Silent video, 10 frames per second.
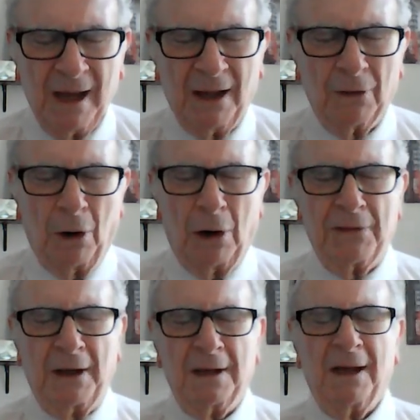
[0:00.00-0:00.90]

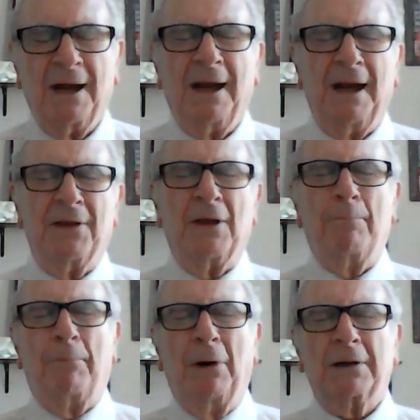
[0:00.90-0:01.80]
Lord, that in the
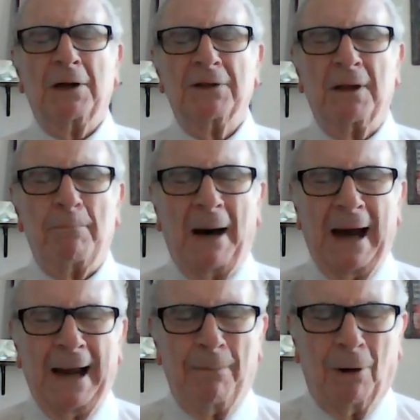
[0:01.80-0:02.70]
book of the
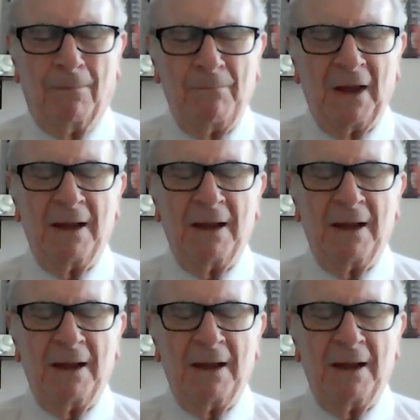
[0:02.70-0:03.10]
Bible,